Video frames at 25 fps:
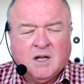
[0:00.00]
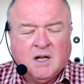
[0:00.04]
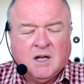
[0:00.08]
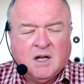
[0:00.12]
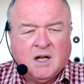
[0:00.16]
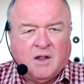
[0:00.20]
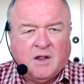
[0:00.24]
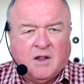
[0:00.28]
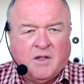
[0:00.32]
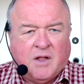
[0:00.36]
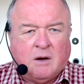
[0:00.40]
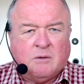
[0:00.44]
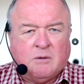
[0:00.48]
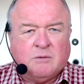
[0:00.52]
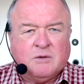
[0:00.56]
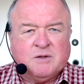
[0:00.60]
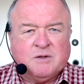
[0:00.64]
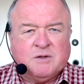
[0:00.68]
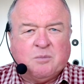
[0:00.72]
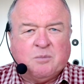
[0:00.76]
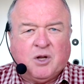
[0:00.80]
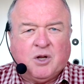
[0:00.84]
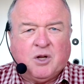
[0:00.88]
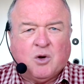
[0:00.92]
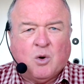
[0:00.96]
and that was
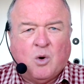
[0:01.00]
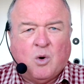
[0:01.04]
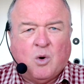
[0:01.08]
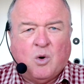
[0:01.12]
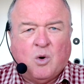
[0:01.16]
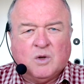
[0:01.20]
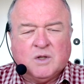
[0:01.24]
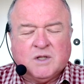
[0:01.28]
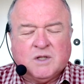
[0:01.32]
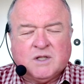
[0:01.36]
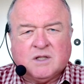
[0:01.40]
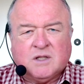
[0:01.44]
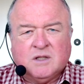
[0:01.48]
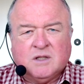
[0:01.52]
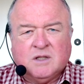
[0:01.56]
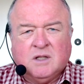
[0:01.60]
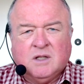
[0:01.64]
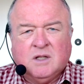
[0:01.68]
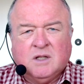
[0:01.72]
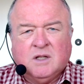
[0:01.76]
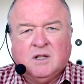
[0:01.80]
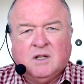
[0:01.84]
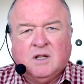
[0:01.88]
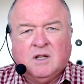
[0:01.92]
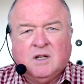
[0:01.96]
because
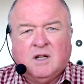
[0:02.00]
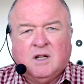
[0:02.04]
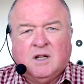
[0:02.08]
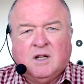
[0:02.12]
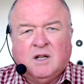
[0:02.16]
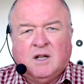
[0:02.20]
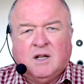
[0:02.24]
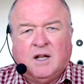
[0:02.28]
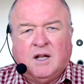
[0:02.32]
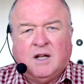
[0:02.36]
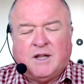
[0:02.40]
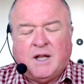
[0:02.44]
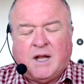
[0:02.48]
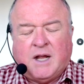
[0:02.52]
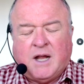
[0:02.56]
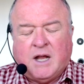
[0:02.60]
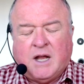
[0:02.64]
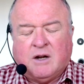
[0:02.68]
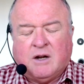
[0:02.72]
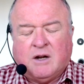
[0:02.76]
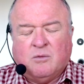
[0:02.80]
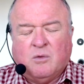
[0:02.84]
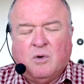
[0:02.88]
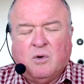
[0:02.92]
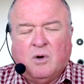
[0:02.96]
at the end
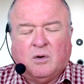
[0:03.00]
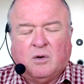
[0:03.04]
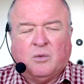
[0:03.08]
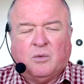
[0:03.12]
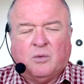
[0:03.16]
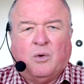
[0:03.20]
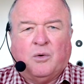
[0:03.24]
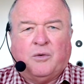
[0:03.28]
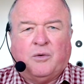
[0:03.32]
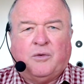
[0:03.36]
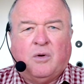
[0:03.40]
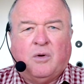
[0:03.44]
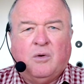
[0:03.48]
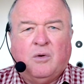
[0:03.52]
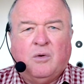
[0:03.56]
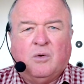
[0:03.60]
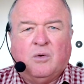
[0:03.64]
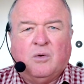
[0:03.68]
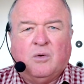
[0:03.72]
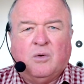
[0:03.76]
of World War II,